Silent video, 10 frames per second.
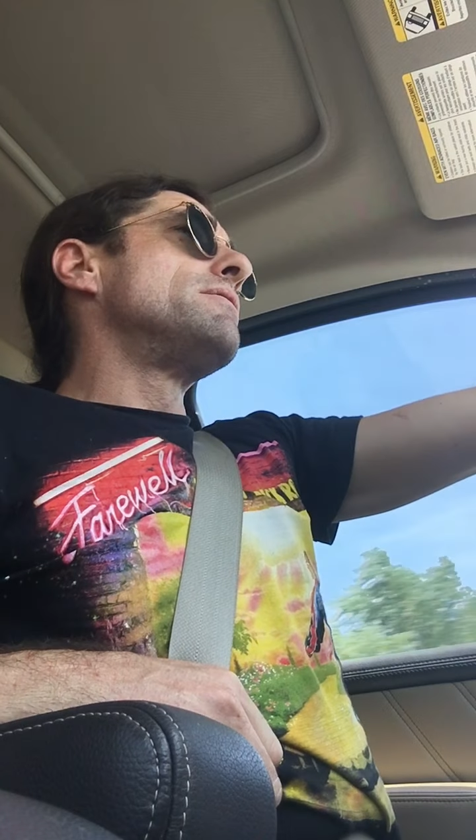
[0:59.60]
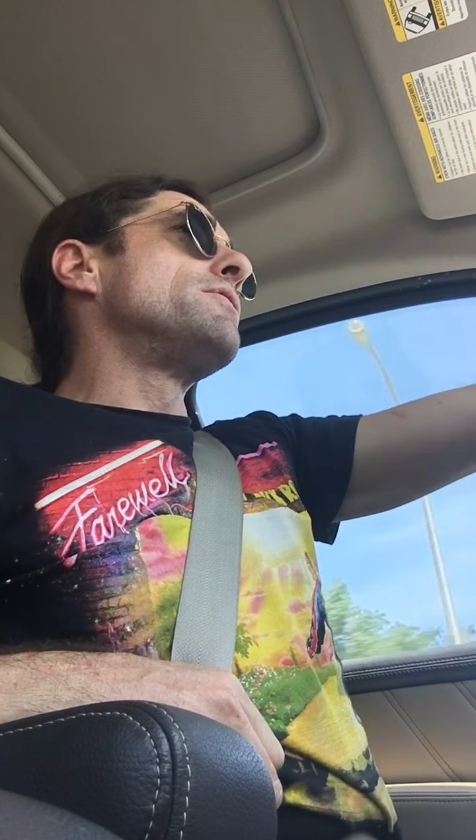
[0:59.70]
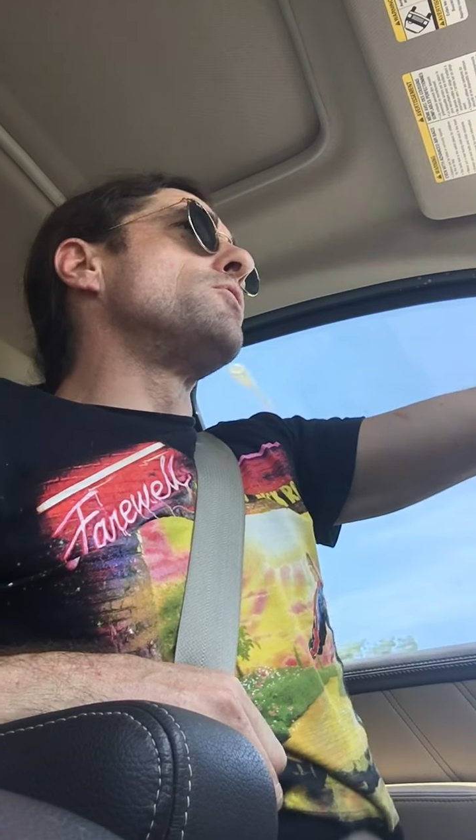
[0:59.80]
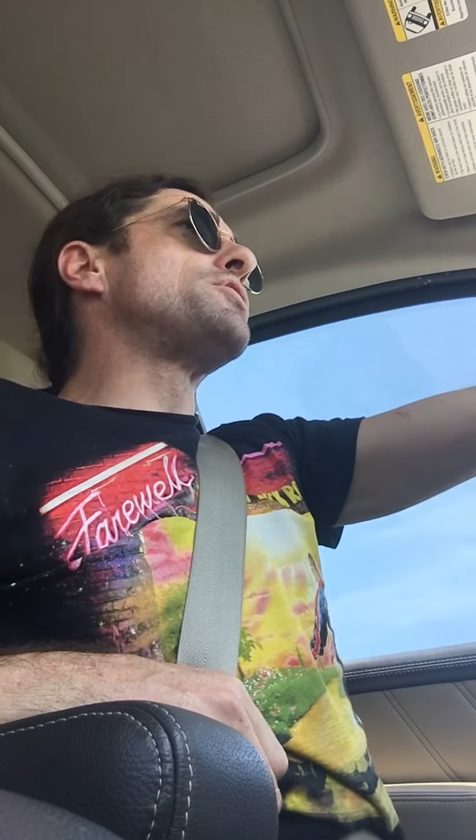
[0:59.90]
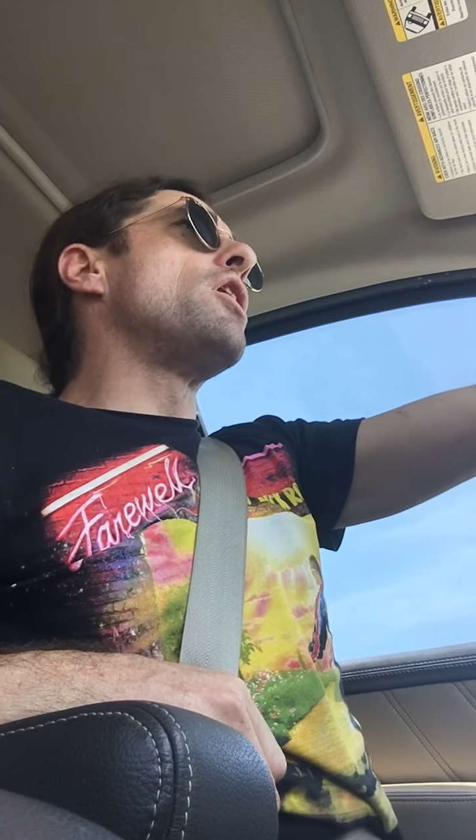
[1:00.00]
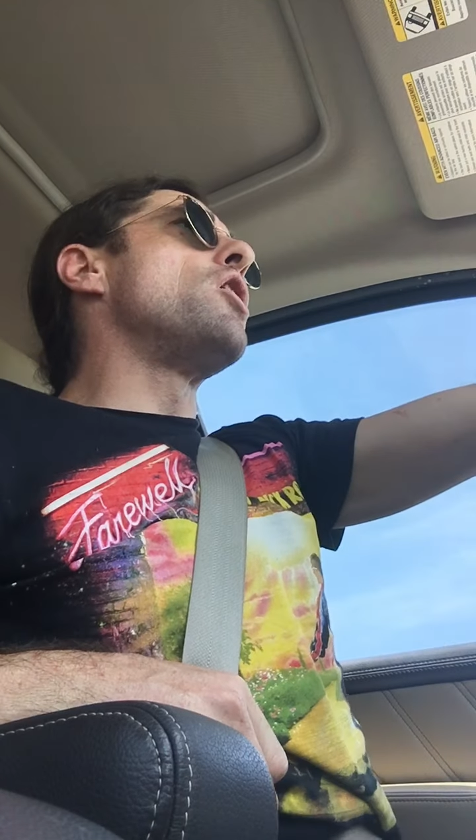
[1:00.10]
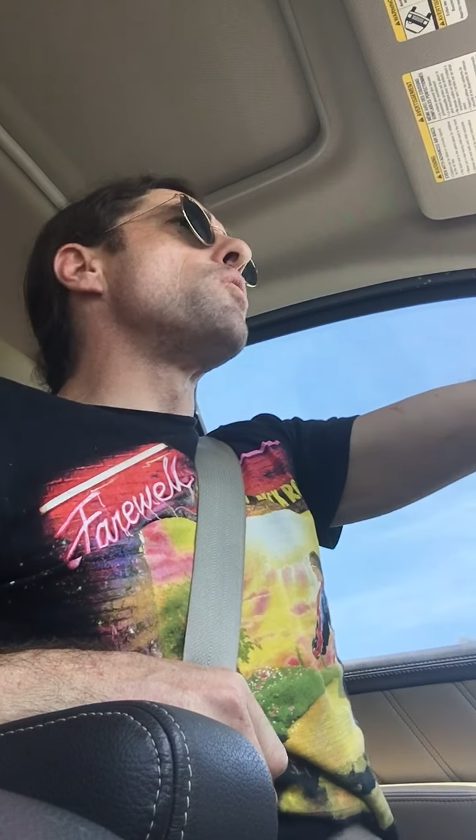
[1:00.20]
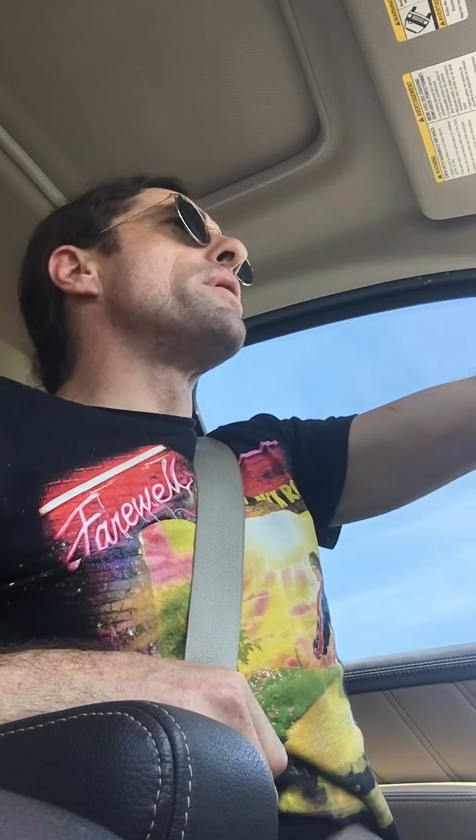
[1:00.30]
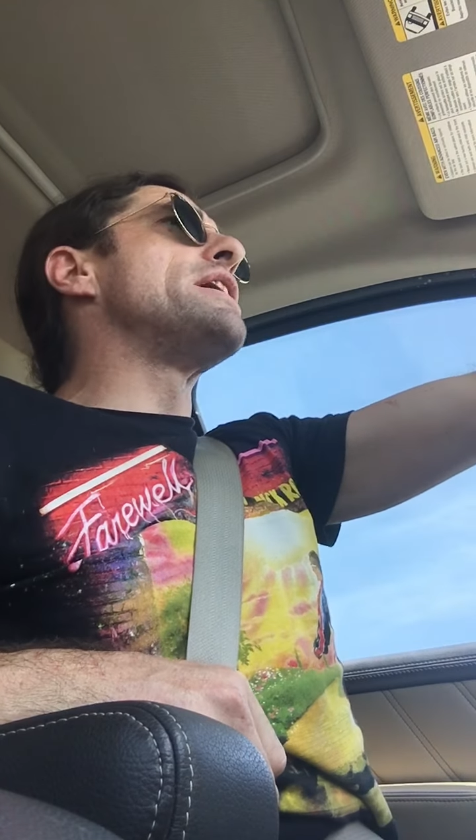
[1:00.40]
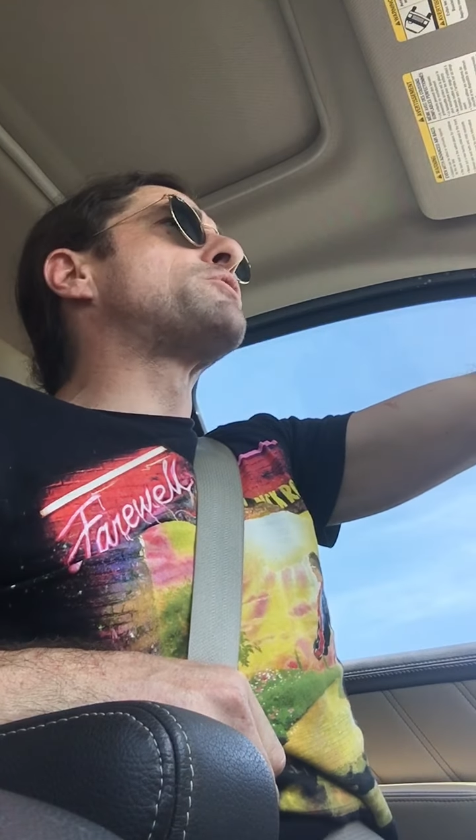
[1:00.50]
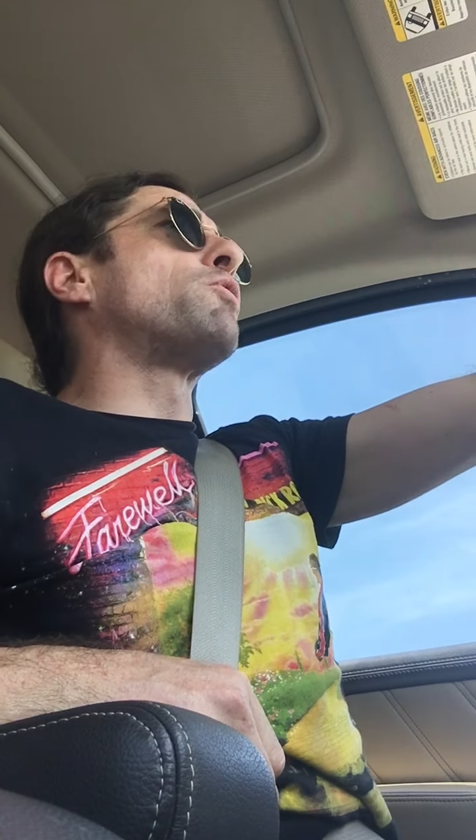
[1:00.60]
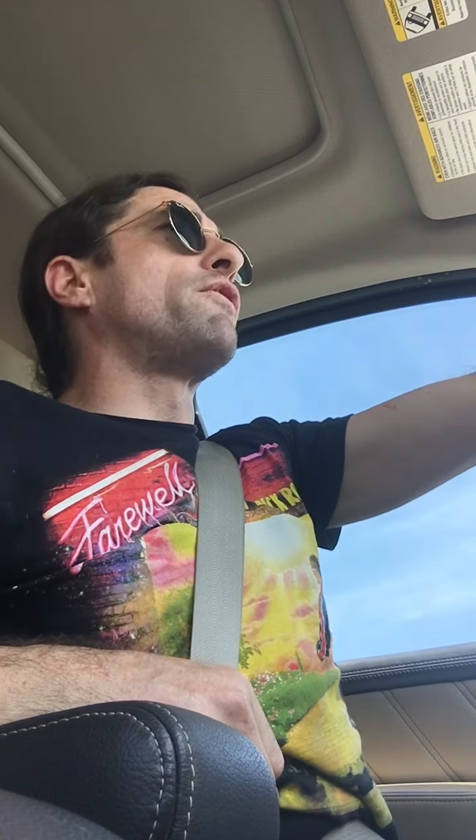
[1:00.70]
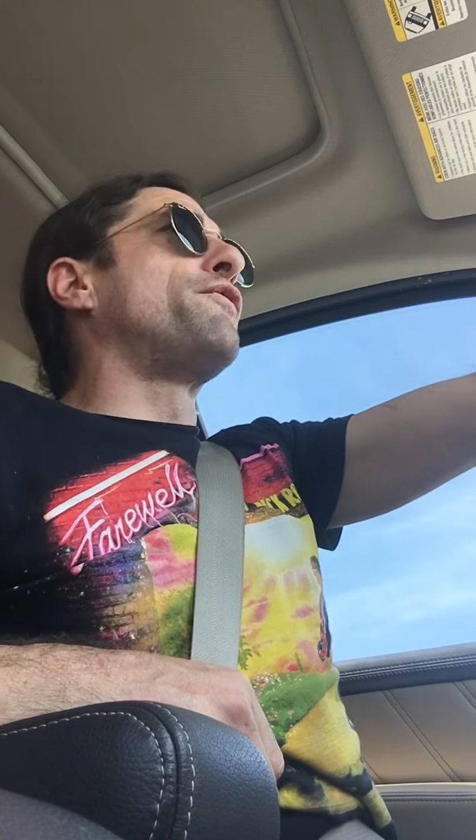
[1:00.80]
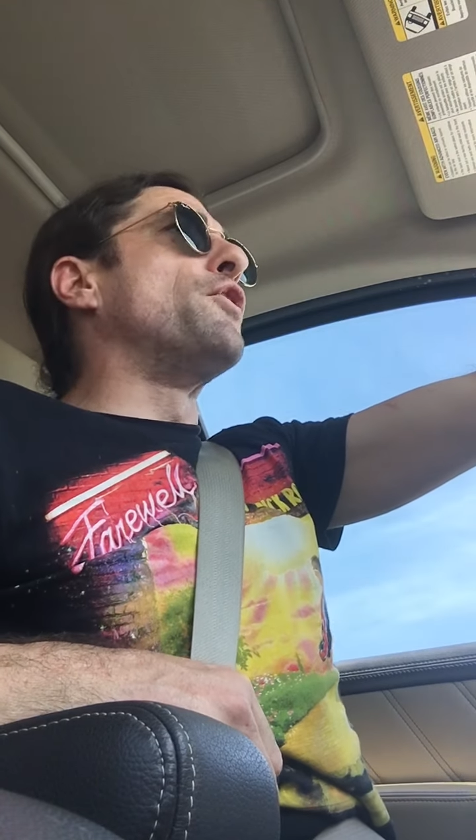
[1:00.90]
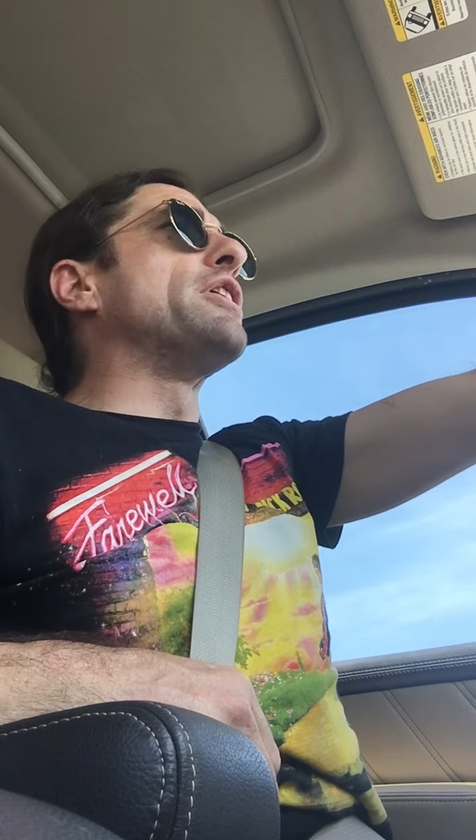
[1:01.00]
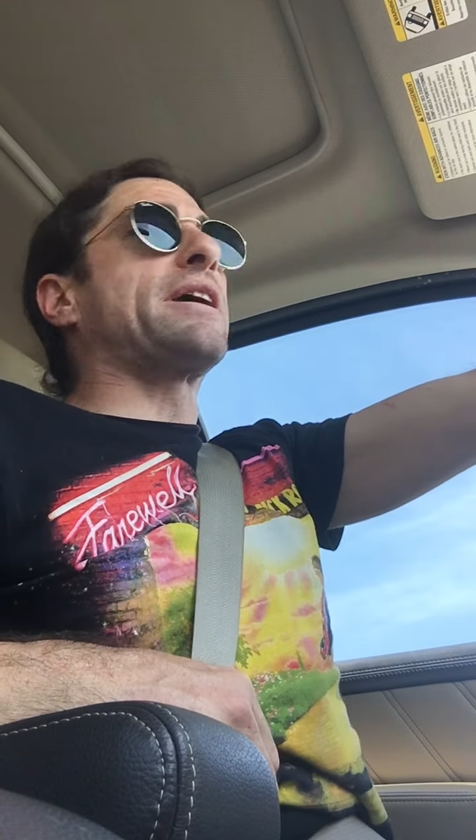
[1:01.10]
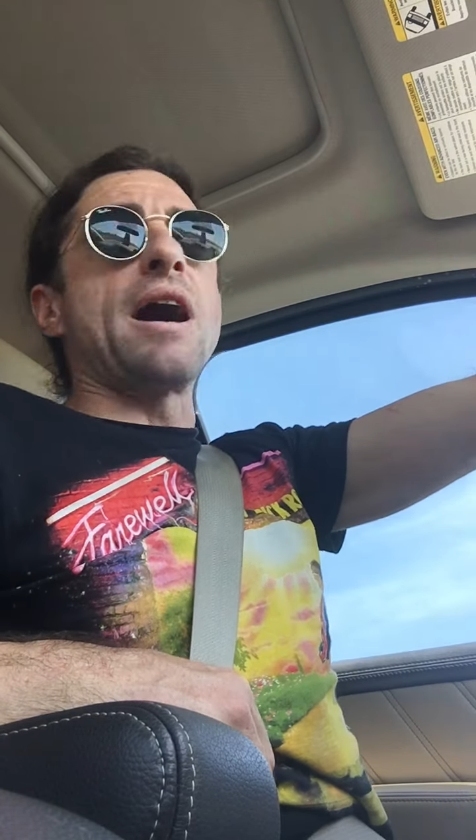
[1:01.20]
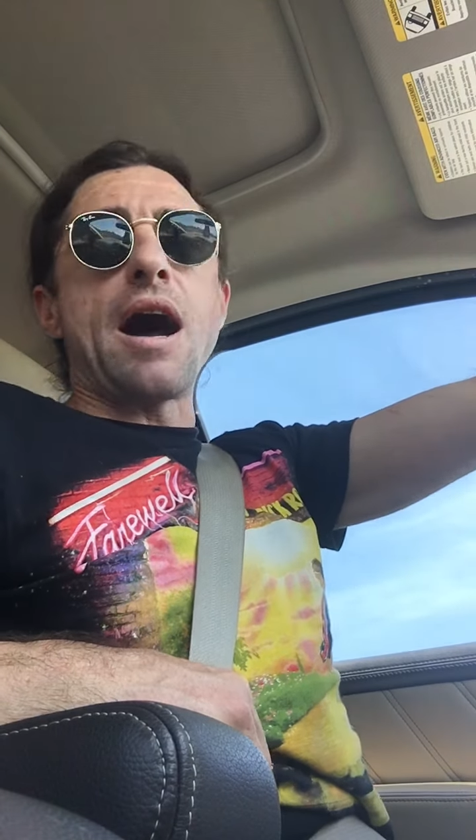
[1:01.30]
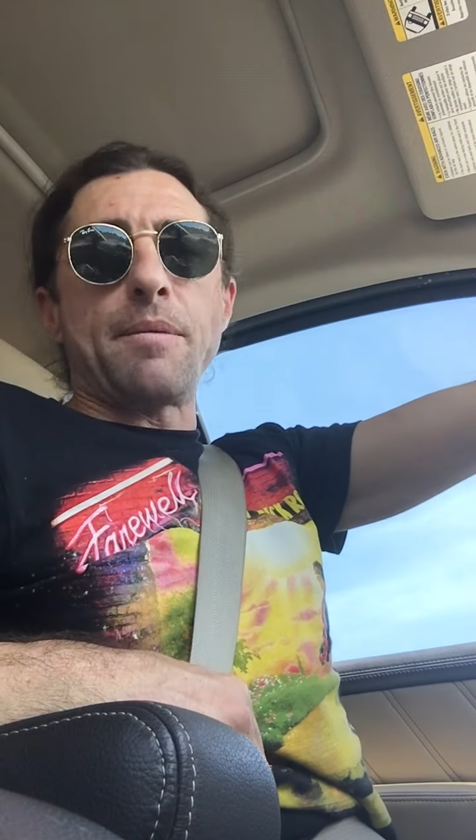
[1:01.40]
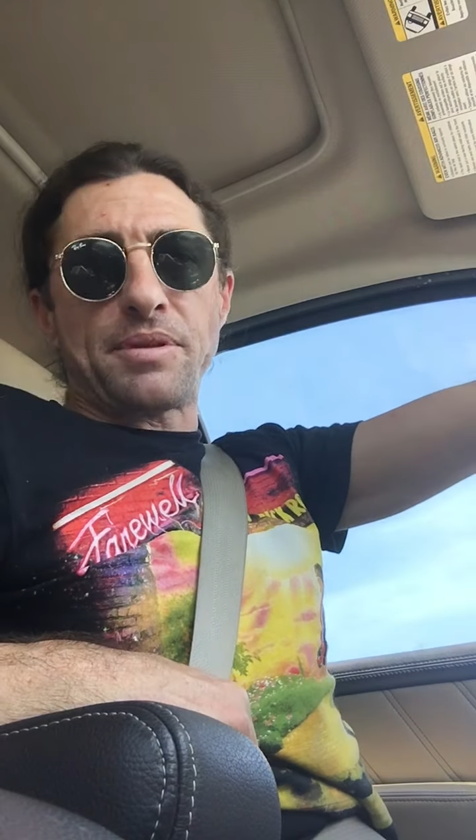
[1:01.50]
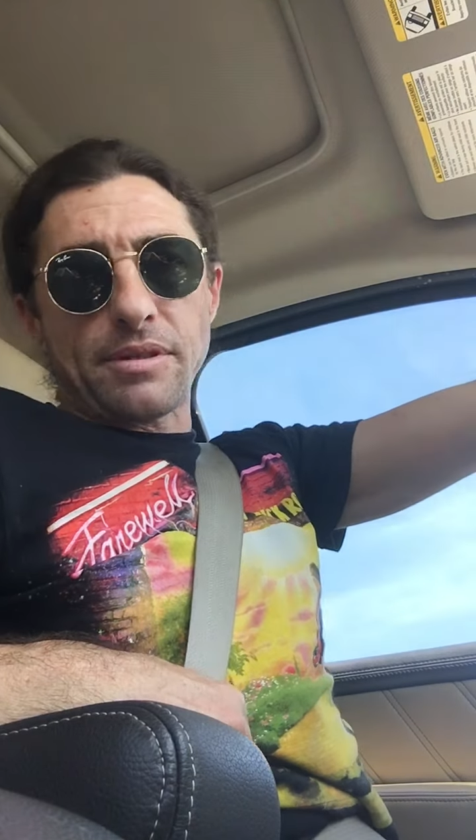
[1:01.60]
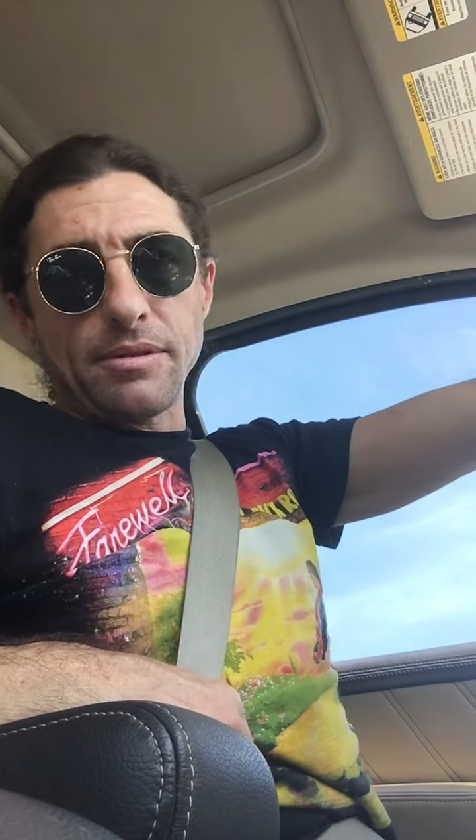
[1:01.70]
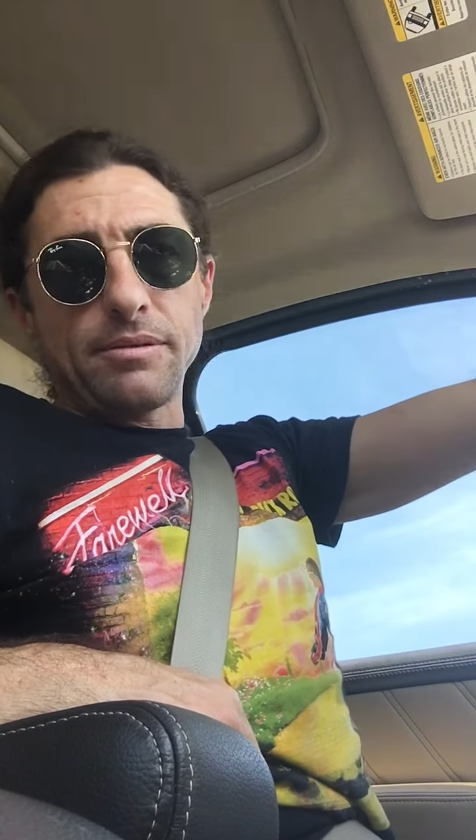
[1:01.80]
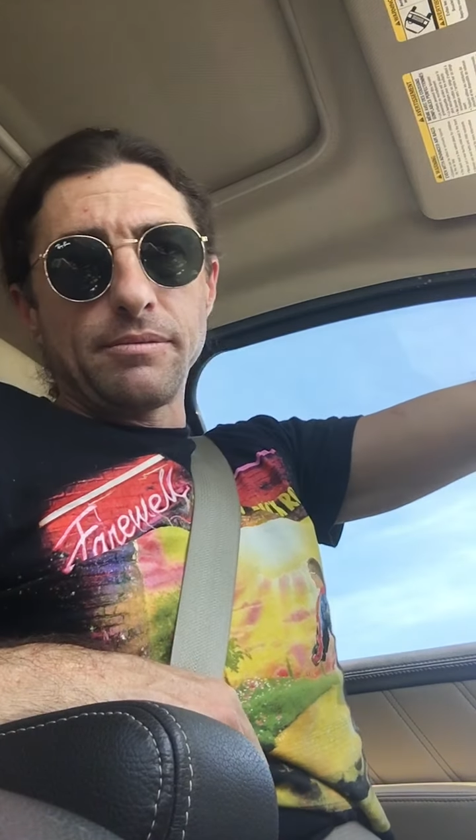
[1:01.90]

Those hallways were full of cops.